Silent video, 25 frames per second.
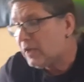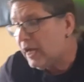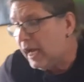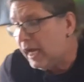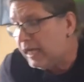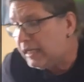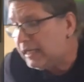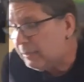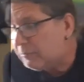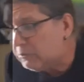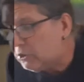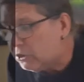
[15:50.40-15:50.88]

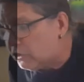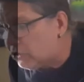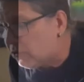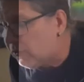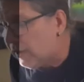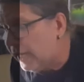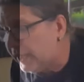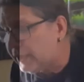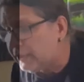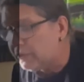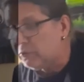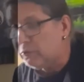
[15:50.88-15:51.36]
and I'm just
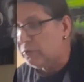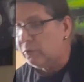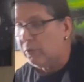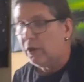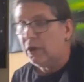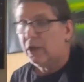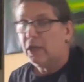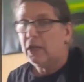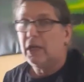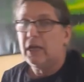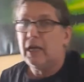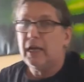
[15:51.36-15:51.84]
trying to
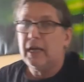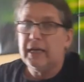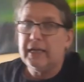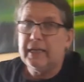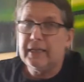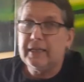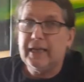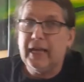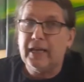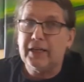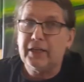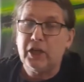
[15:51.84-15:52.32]

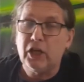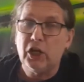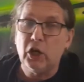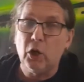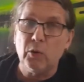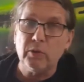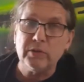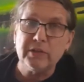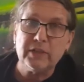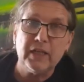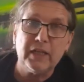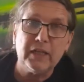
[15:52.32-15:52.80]
get
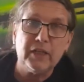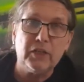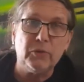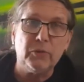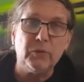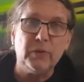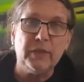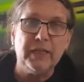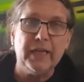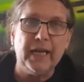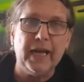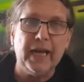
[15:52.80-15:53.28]
closer
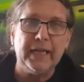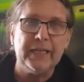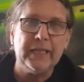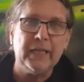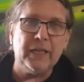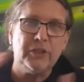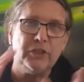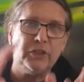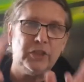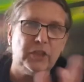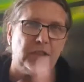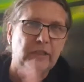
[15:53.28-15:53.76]
to the
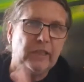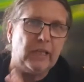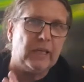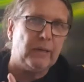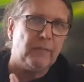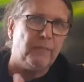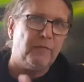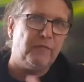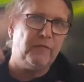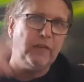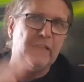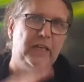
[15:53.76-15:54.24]
energy that
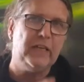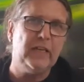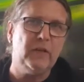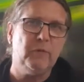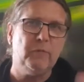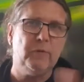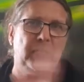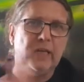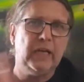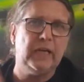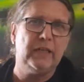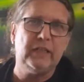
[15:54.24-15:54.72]
I'm feeling
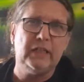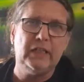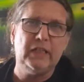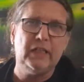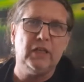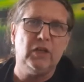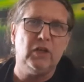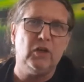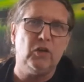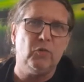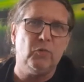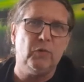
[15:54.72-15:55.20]
when I
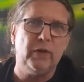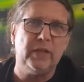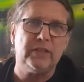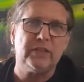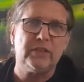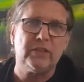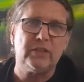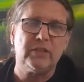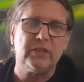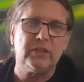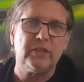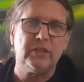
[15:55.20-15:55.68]
deal
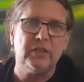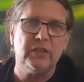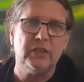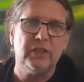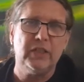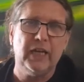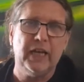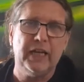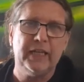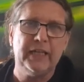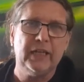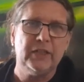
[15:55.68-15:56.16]
with
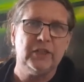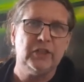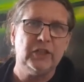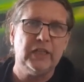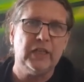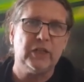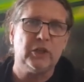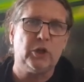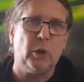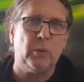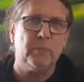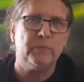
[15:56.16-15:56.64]
the energy
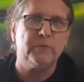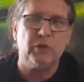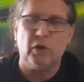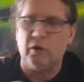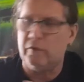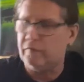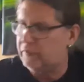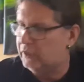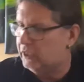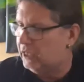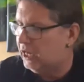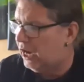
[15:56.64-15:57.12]
that comes
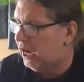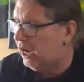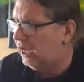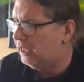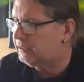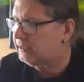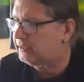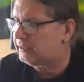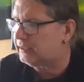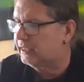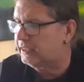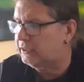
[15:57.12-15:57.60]
off the
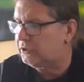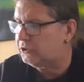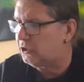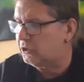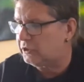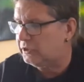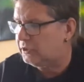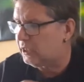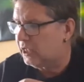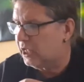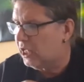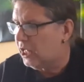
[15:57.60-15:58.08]
cards. It's
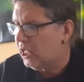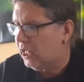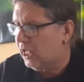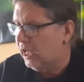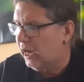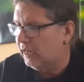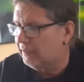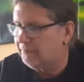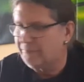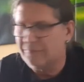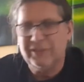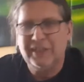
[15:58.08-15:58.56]
just
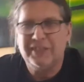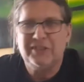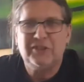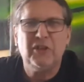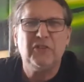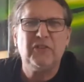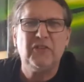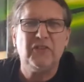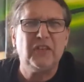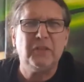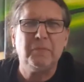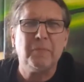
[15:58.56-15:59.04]
it's
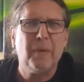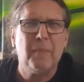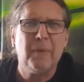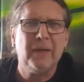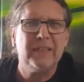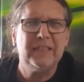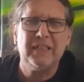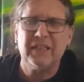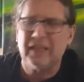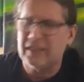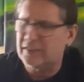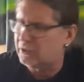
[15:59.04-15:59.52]
just a thing my
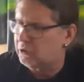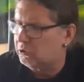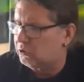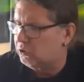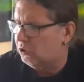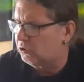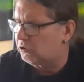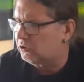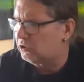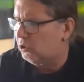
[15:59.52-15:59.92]
body does, so don't